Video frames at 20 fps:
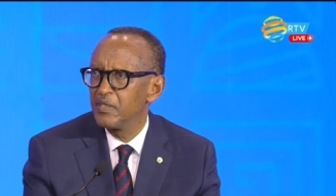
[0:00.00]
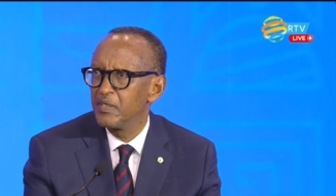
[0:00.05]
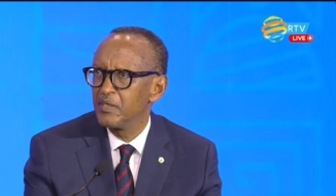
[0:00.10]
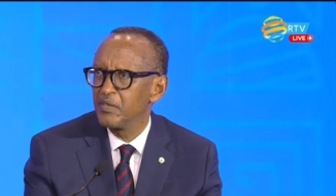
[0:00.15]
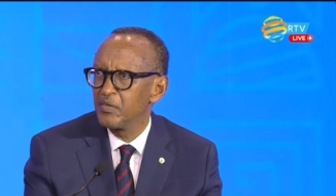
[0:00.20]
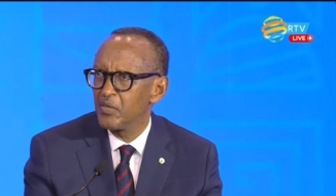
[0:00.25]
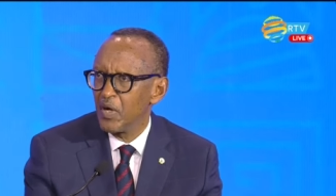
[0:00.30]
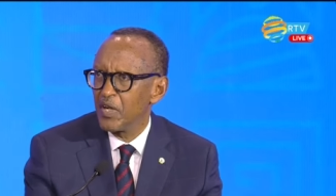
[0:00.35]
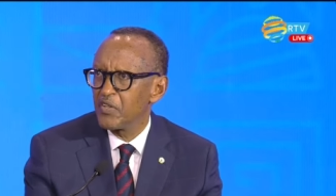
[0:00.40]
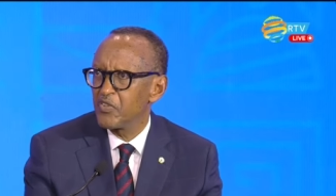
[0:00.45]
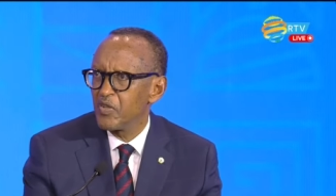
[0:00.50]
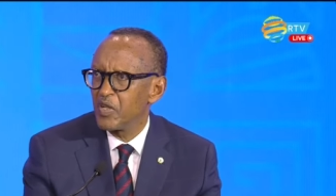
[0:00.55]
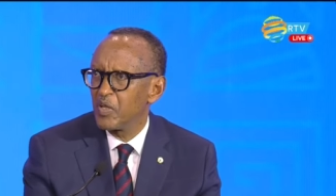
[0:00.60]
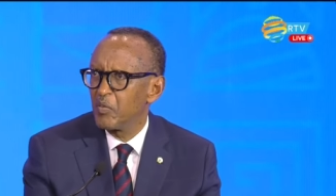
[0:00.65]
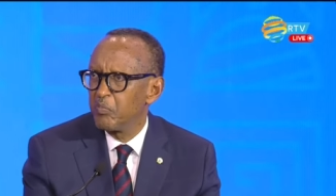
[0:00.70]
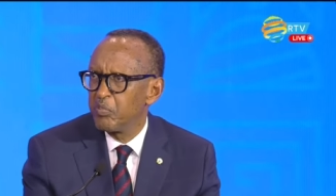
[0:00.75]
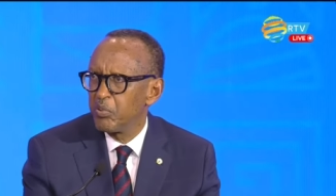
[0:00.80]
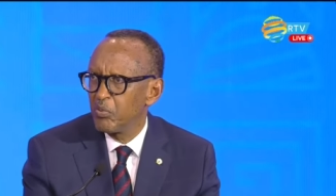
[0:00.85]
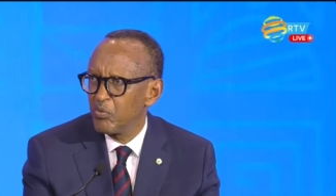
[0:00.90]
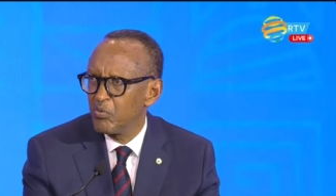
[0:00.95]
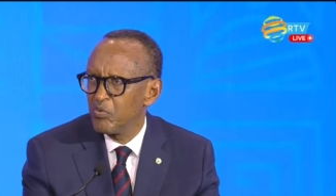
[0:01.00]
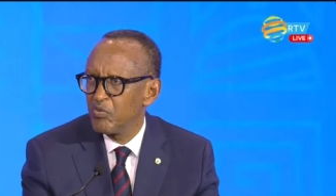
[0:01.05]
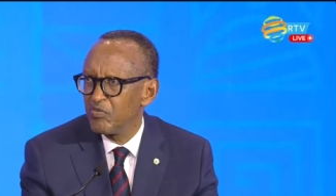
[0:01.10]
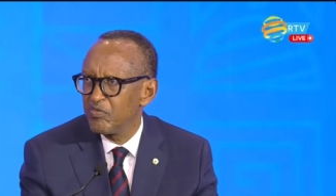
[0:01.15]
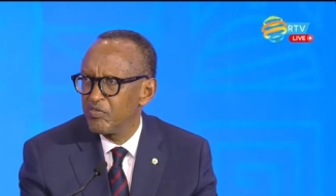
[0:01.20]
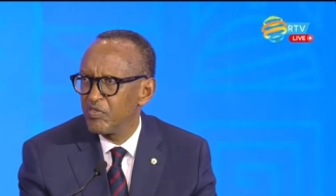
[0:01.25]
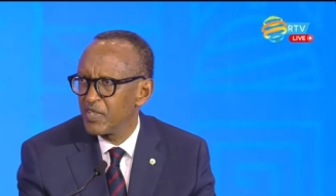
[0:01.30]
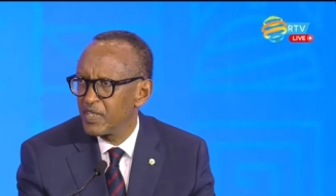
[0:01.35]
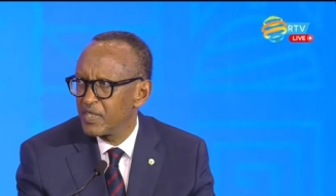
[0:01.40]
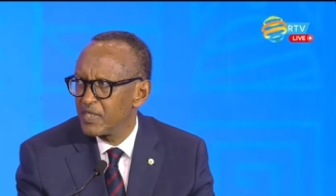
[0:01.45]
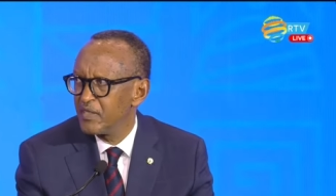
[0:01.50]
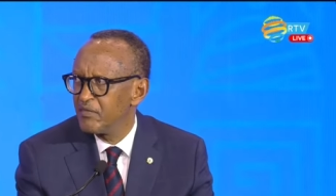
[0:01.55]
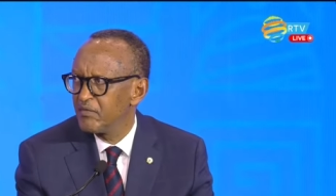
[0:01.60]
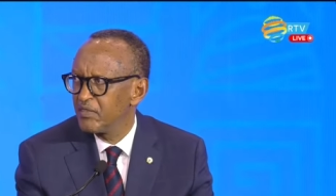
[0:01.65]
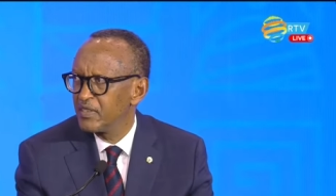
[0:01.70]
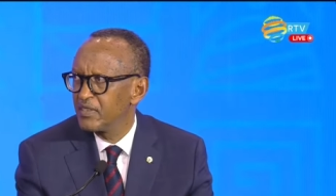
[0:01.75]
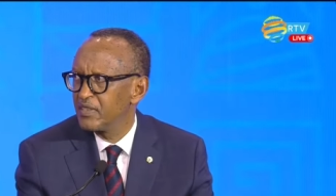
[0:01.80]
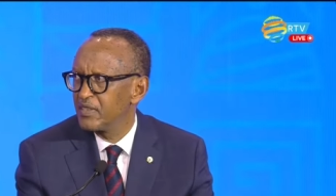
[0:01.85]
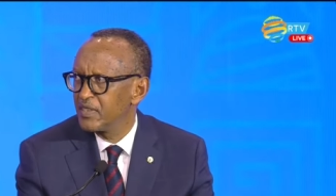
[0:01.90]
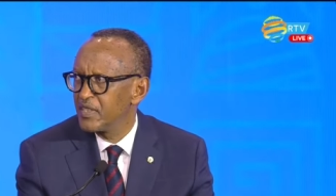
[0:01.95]
to actually prove that
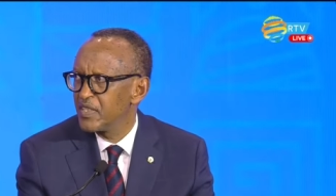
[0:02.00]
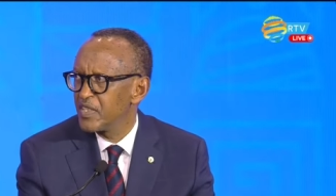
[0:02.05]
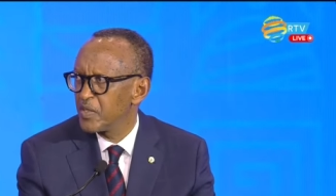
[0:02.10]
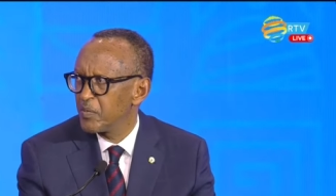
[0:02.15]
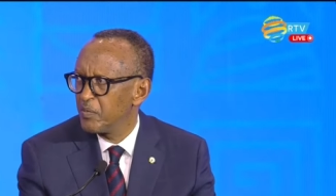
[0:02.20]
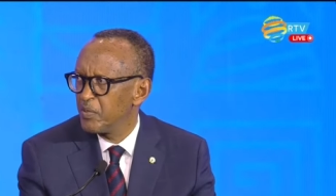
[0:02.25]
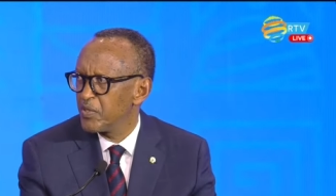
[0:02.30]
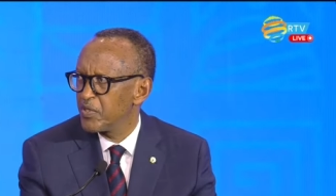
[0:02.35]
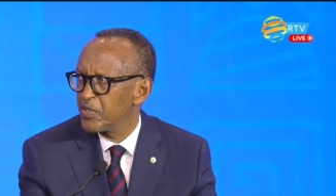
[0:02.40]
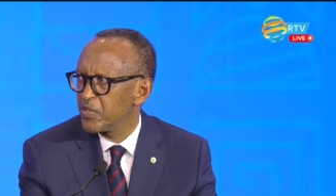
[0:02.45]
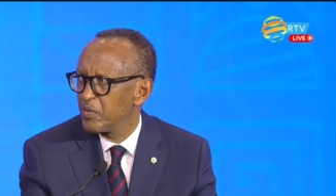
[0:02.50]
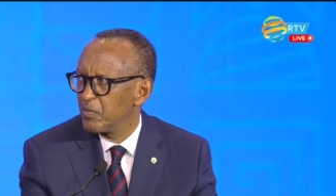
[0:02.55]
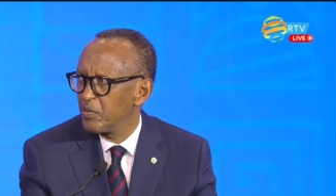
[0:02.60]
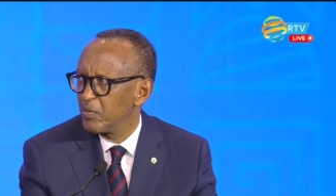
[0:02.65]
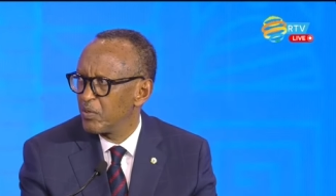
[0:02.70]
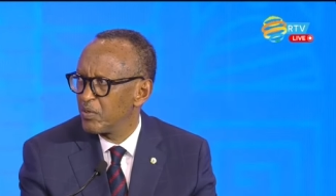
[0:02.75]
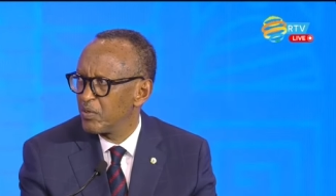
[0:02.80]
everything is possible.